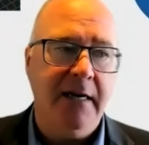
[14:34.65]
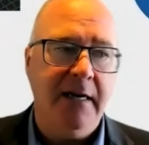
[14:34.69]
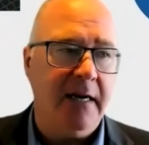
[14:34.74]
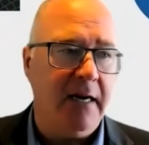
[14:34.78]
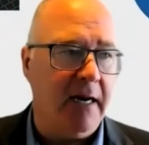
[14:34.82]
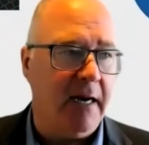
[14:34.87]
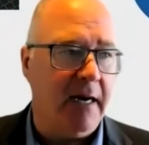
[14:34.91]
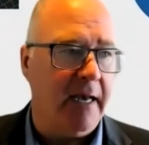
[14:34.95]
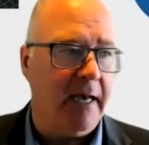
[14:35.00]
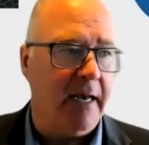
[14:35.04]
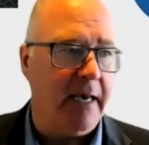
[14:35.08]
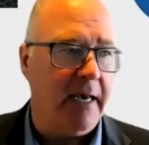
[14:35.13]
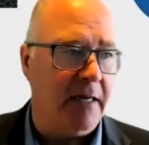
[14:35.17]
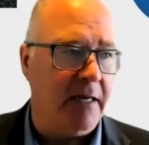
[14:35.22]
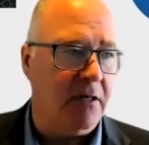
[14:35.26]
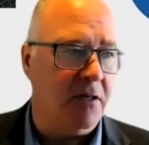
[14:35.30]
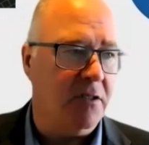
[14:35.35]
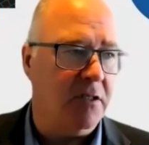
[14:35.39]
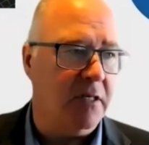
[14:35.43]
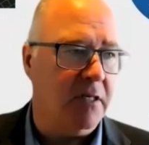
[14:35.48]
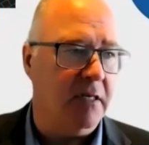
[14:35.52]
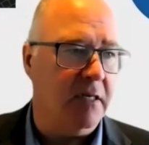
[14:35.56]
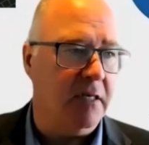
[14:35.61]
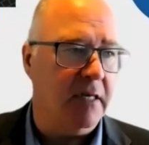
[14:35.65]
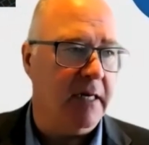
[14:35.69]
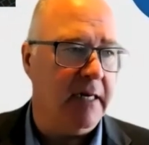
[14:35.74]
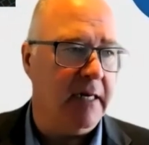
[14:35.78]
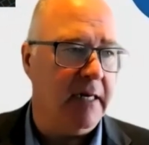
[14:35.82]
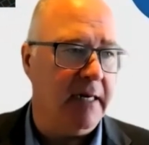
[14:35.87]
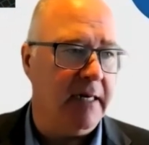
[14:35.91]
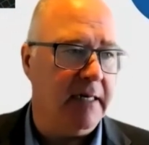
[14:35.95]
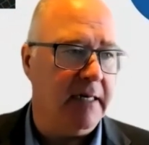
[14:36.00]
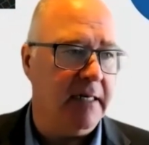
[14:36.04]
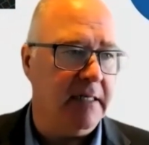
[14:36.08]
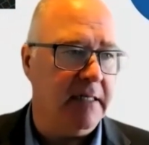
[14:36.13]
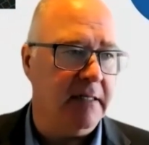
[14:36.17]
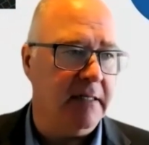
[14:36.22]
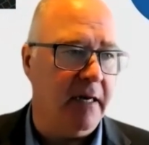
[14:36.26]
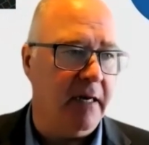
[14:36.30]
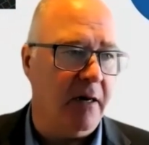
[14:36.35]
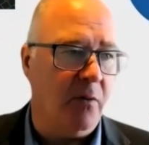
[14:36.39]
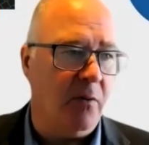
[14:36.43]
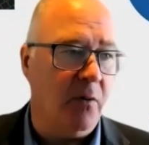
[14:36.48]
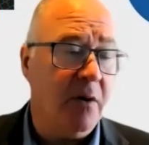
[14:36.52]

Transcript: uh, energy in there.